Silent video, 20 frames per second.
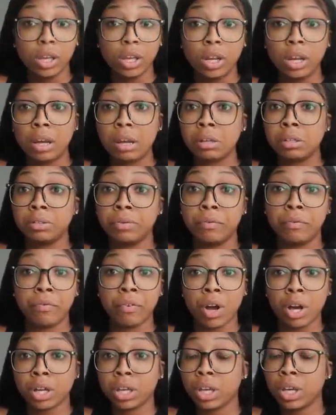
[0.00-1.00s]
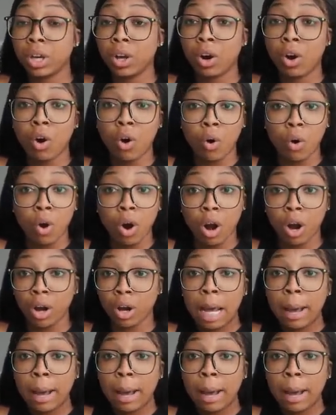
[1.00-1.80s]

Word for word: in his fucking car.